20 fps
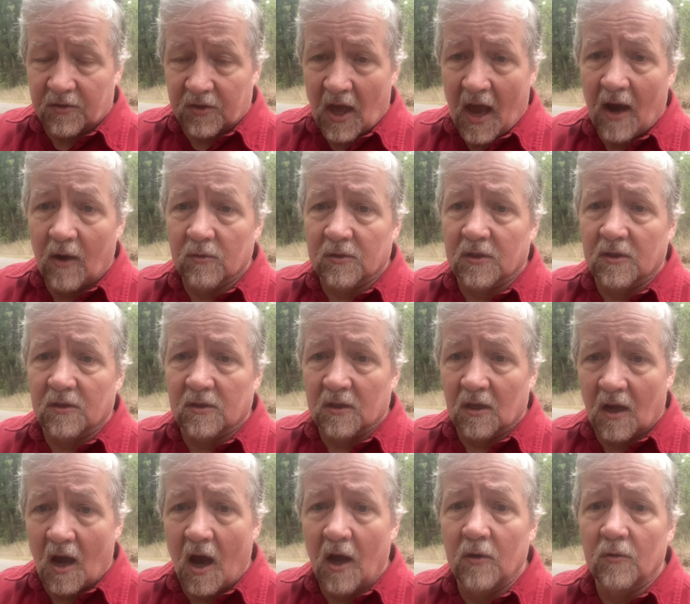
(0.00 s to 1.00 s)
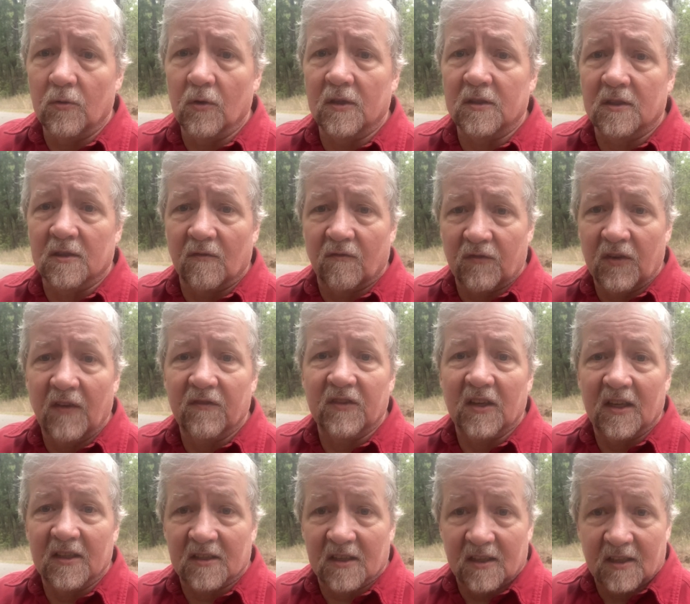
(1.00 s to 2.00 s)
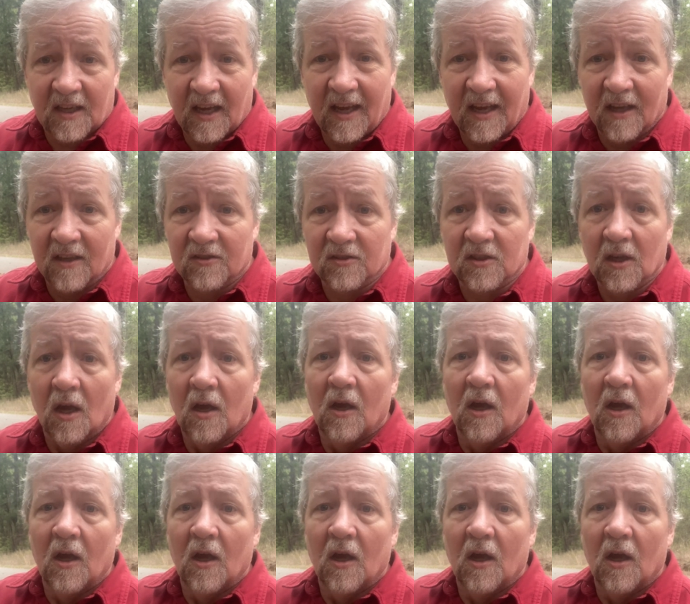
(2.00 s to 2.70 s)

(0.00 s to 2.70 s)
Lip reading: thousands, and hundreds, and 50s, and 10s,